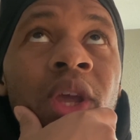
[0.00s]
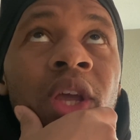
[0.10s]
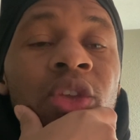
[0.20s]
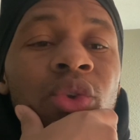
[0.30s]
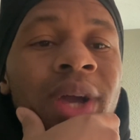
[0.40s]

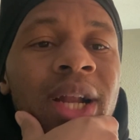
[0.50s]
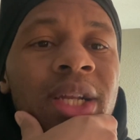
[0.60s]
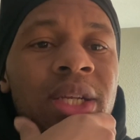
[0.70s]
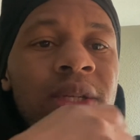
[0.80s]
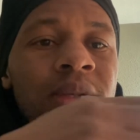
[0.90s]
You
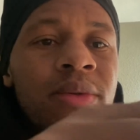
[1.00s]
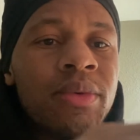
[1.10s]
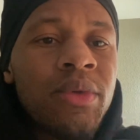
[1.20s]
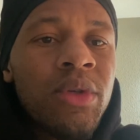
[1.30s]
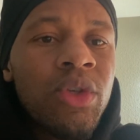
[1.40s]
gotta
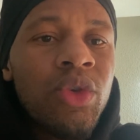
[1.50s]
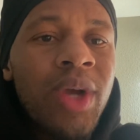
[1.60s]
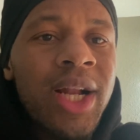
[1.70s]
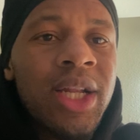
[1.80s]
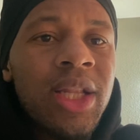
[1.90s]

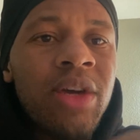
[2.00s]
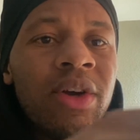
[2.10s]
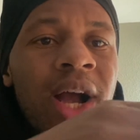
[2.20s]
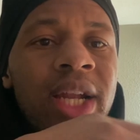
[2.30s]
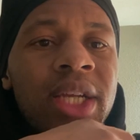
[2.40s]
learn
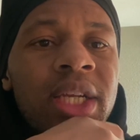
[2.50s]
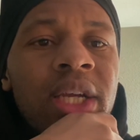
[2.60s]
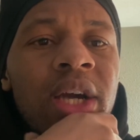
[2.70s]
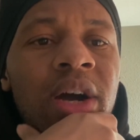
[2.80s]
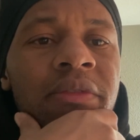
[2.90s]
how to
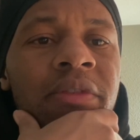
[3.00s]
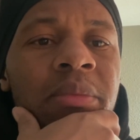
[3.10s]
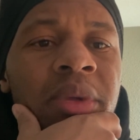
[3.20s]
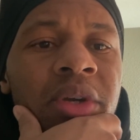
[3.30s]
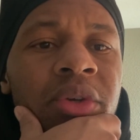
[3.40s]
get
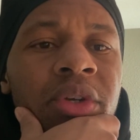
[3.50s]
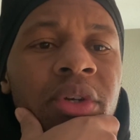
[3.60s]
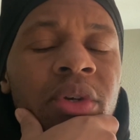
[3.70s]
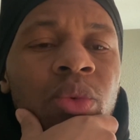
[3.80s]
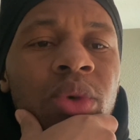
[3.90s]

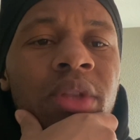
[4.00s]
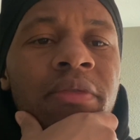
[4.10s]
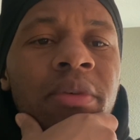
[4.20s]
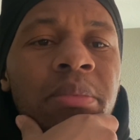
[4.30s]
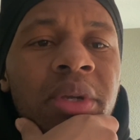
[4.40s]
unfamiliar with the
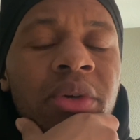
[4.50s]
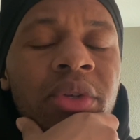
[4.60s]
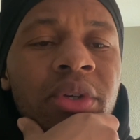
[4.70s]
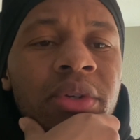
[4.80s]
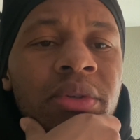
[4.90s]
familiar.